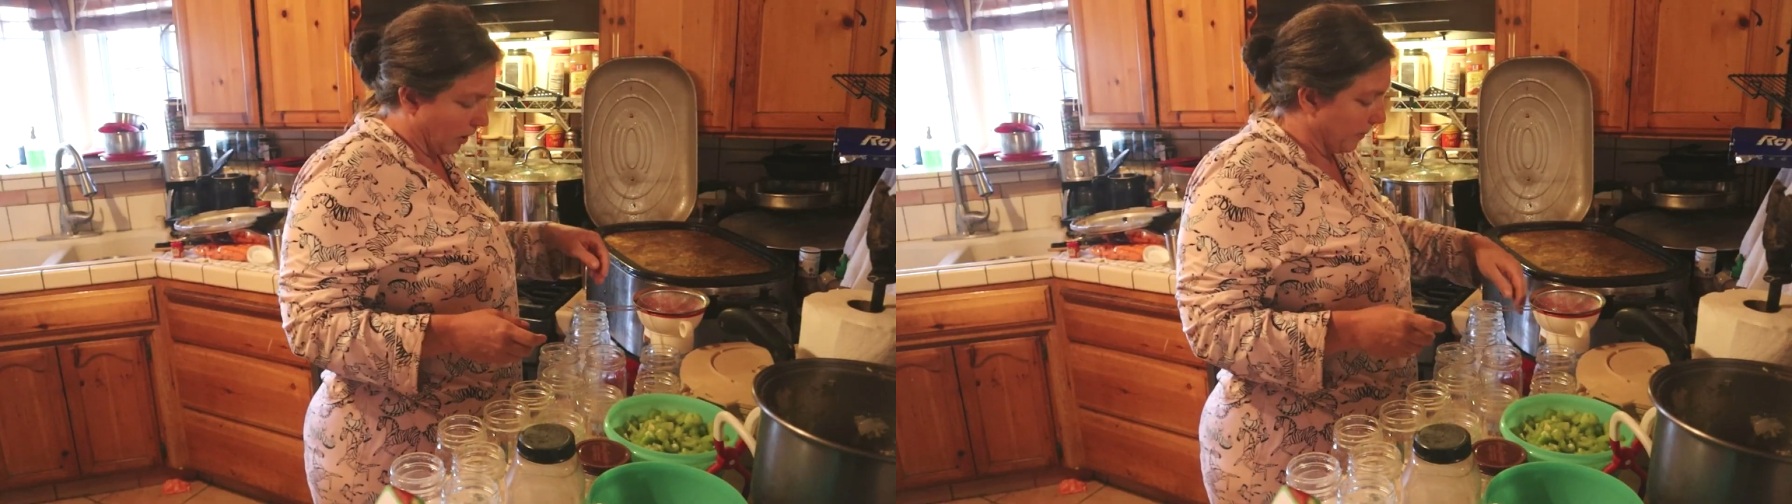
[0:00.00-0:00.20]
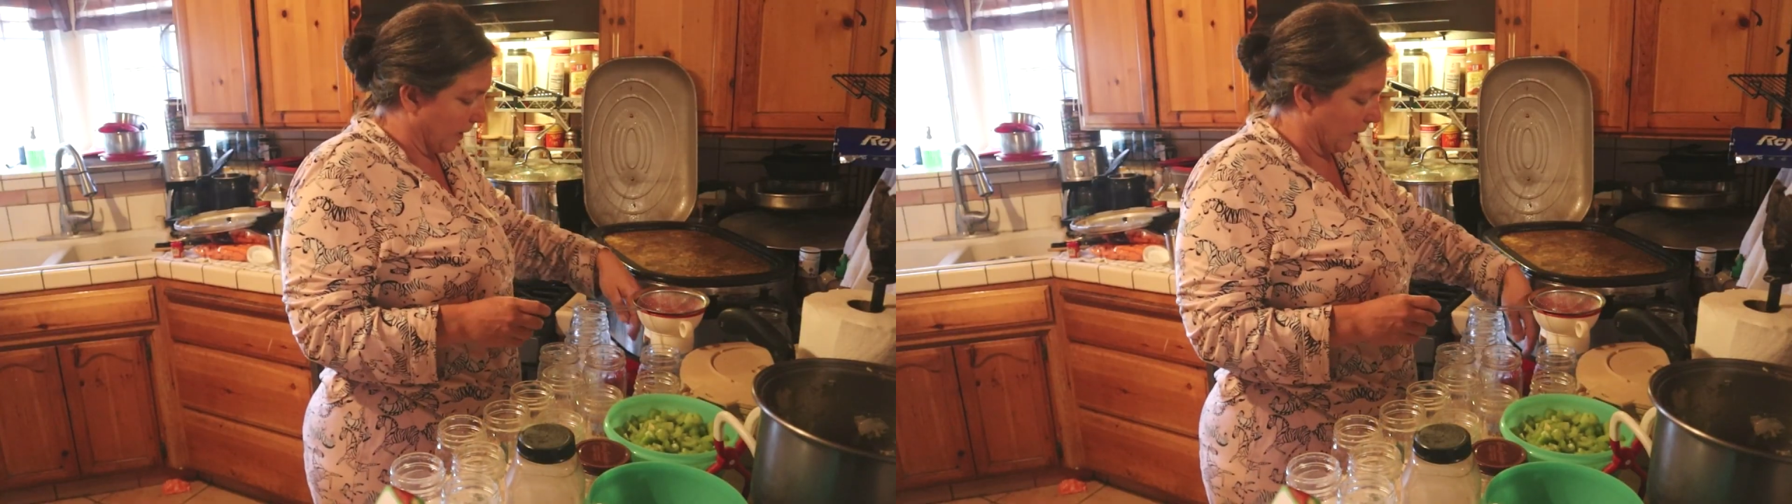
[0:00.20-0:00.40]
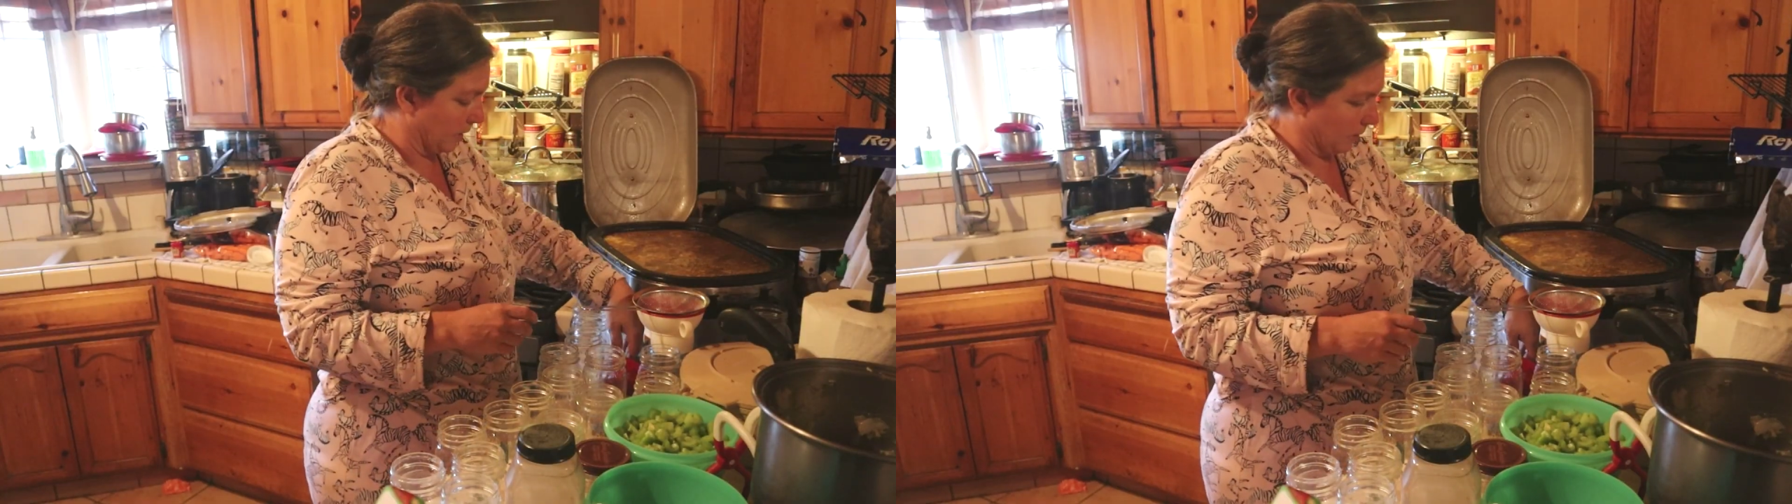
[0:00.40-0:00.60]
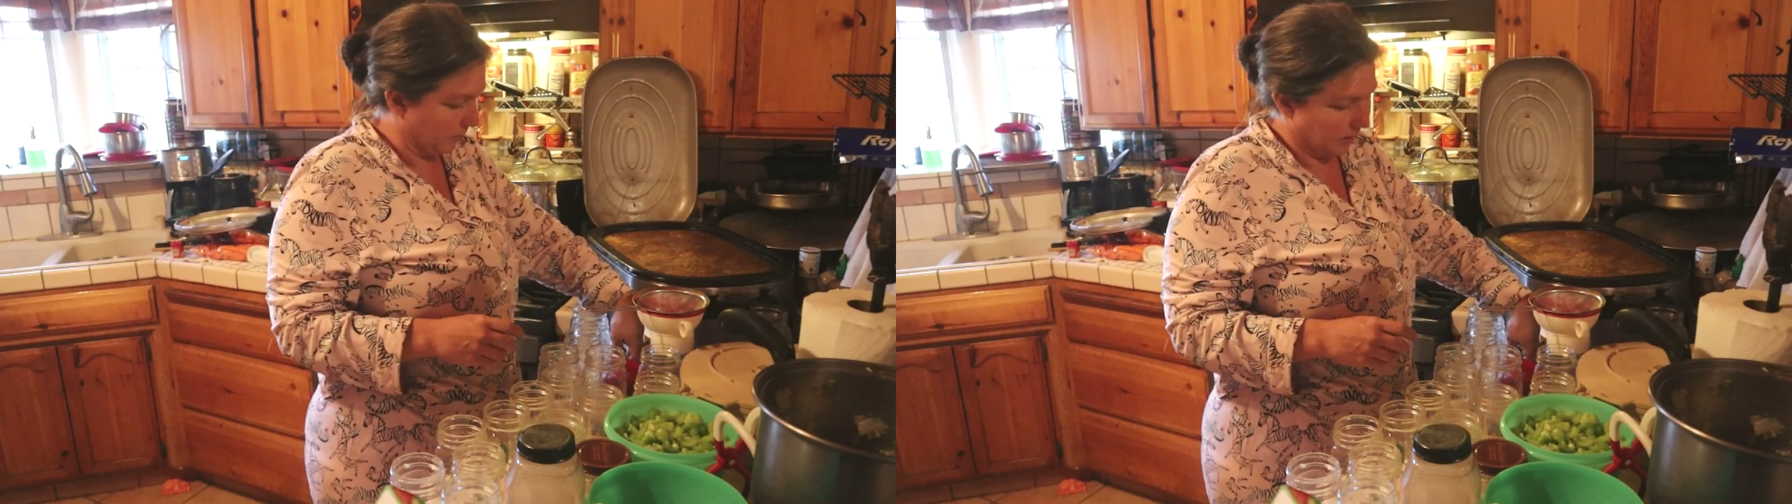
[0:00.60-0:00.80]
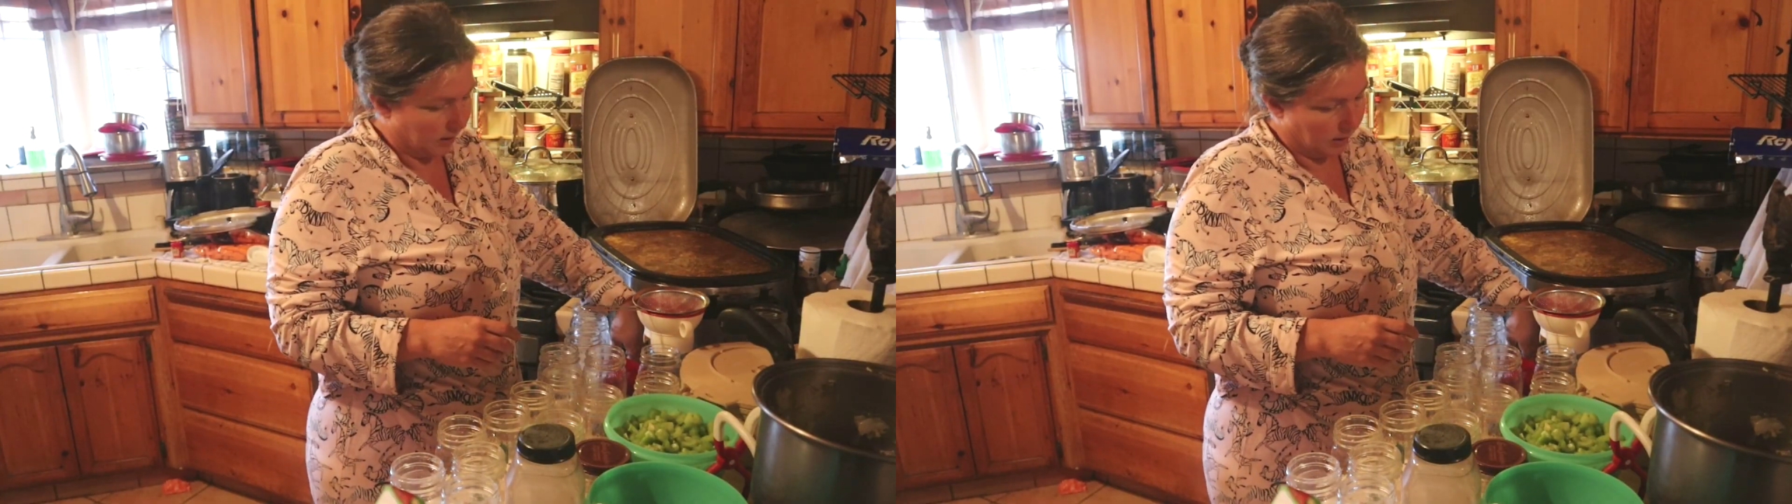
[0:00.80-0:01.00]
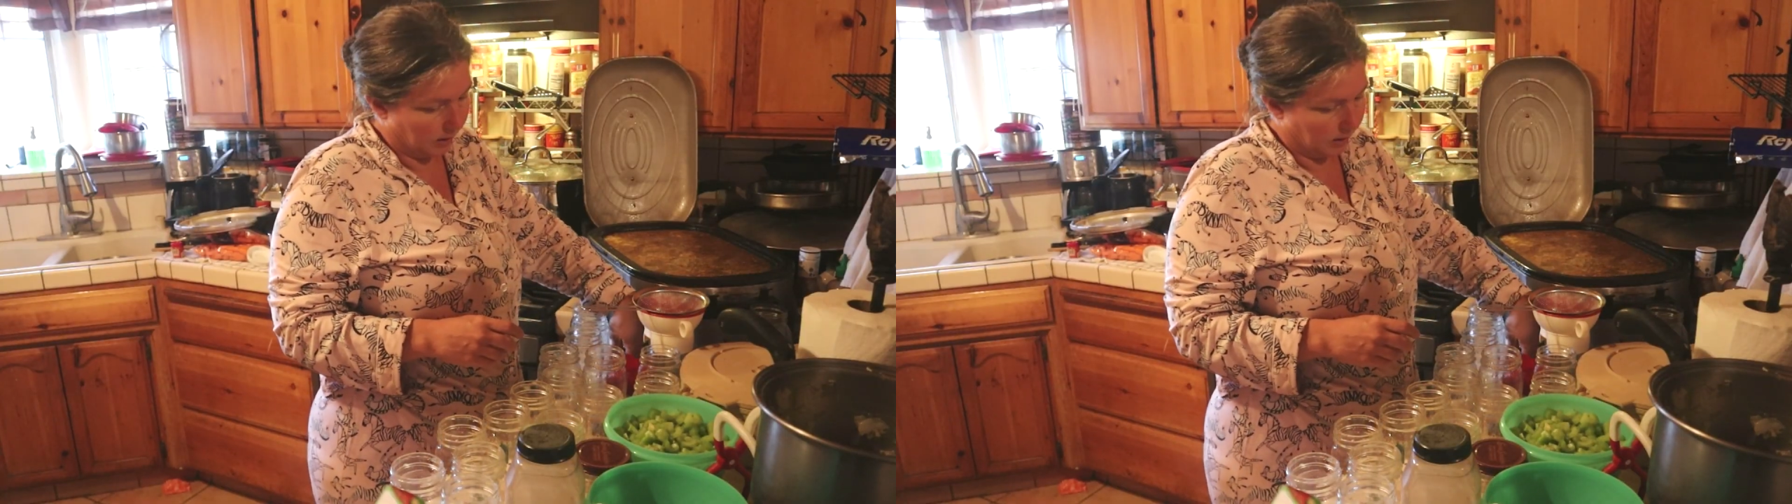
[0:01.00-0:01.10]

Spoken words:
I might end up getting.